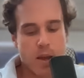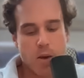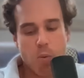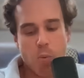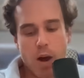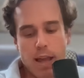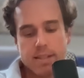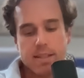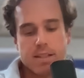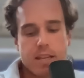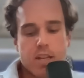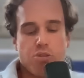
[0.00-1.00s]
Why is
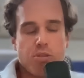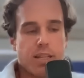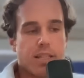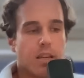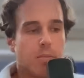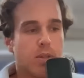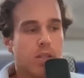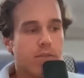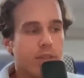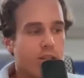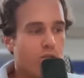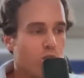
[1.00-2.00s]
this interesting? Because if
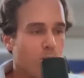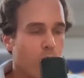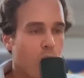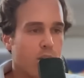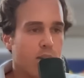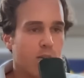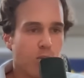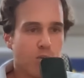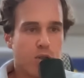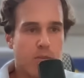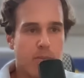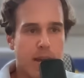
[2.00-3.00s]
these two
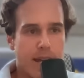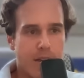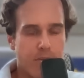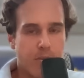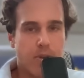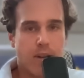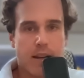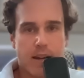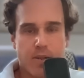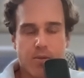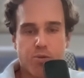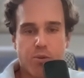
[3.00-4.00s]
molecules make it through the
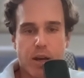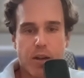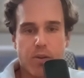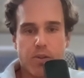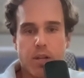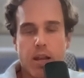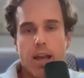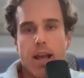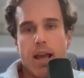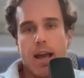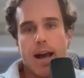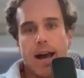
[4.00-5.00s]
clinical trials,
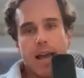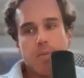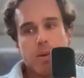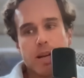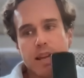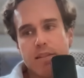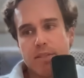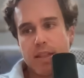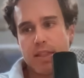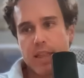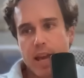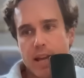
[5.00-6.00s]
I believe
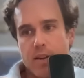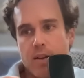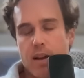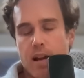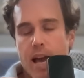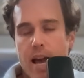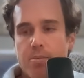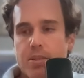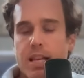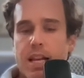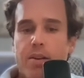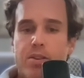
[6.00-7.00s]
that then
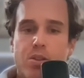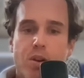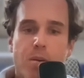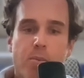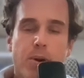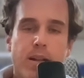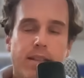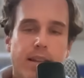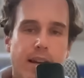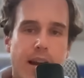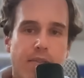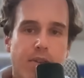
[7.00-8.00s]
Abcellera's
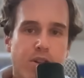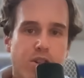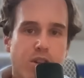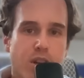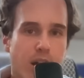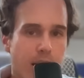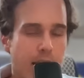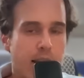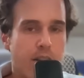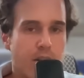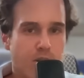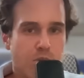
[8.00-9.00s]
operating leverage likely
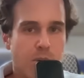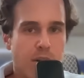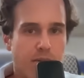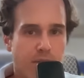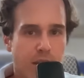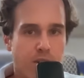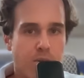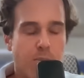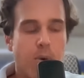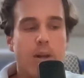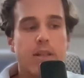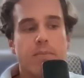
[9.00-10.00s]
goes to an inflection
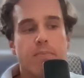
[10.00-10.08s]
point